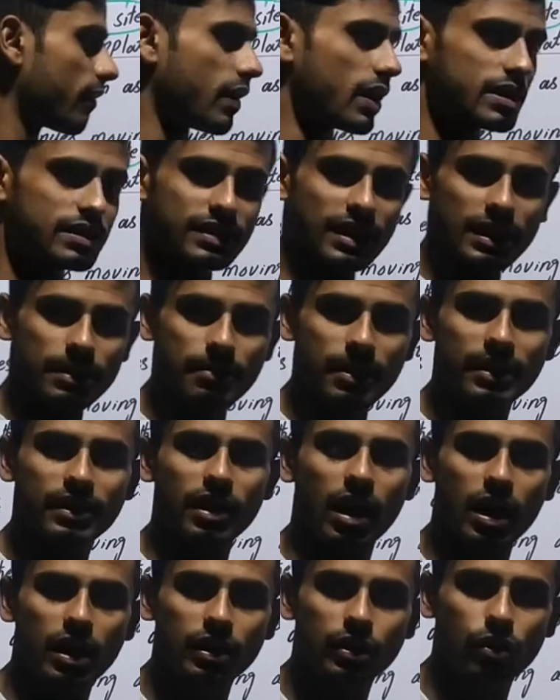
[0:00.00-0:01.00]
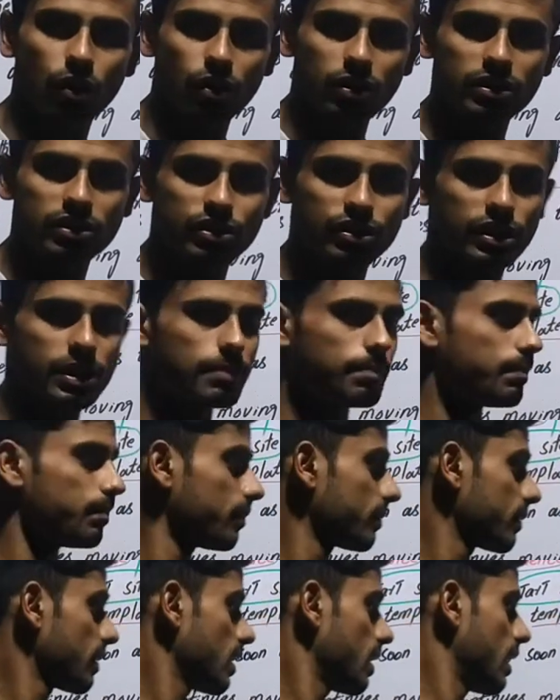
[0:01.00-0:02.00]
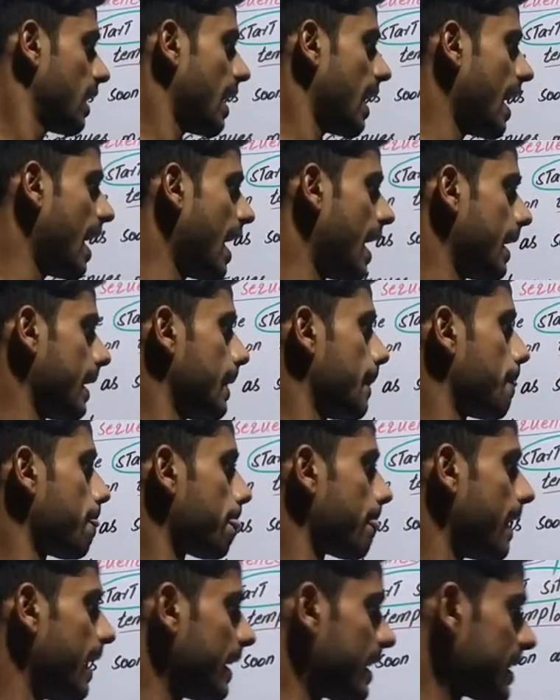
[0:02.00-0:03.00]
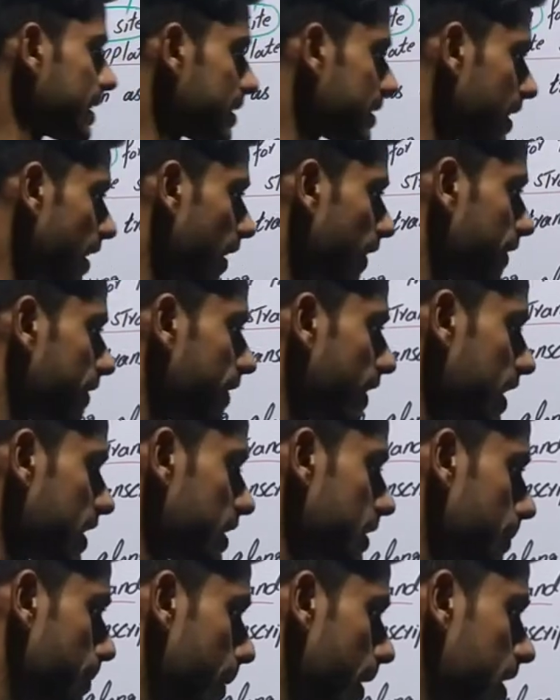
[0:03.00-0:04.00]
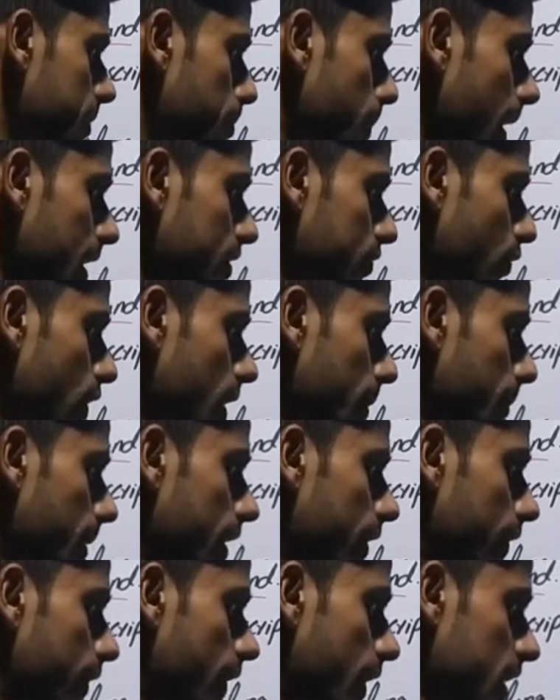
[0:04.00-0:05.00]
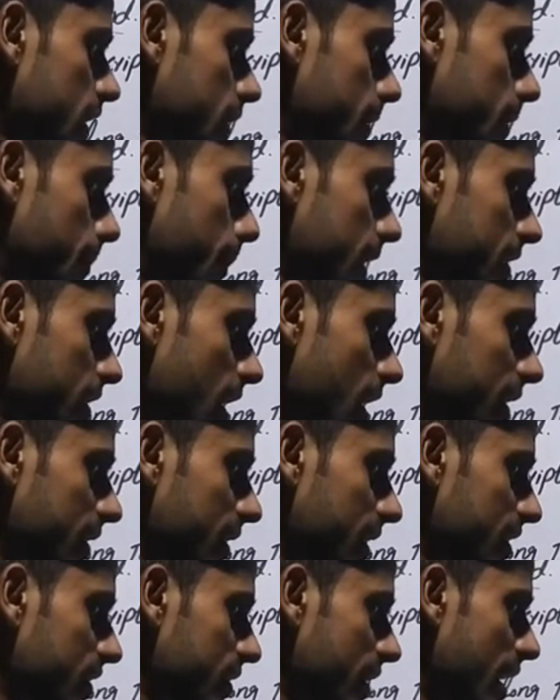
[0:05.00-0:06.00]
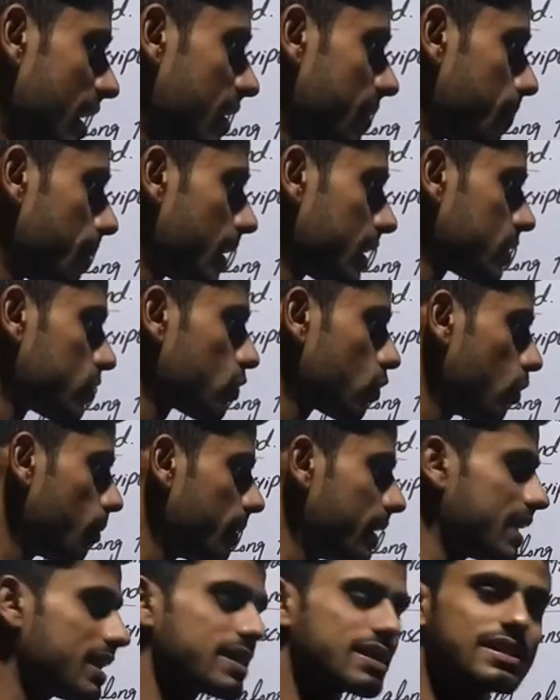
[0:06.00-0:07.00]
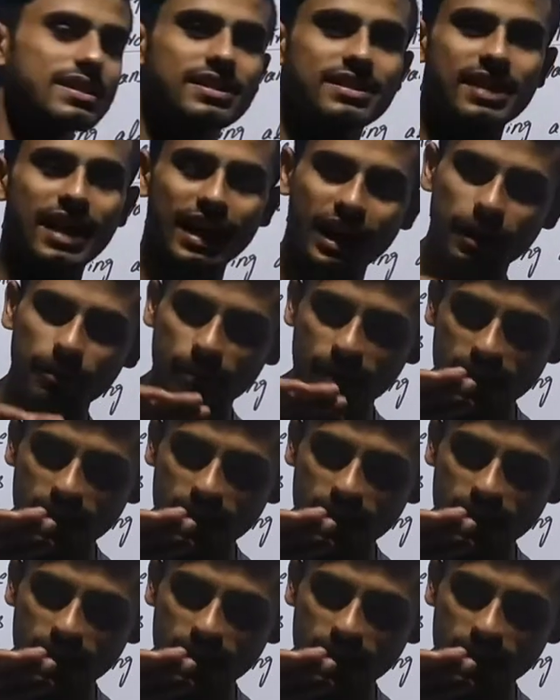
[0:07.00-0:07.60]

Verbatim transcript: first element on downstream and it is the first base plus 1 mean first base on the strand plus 2 mean second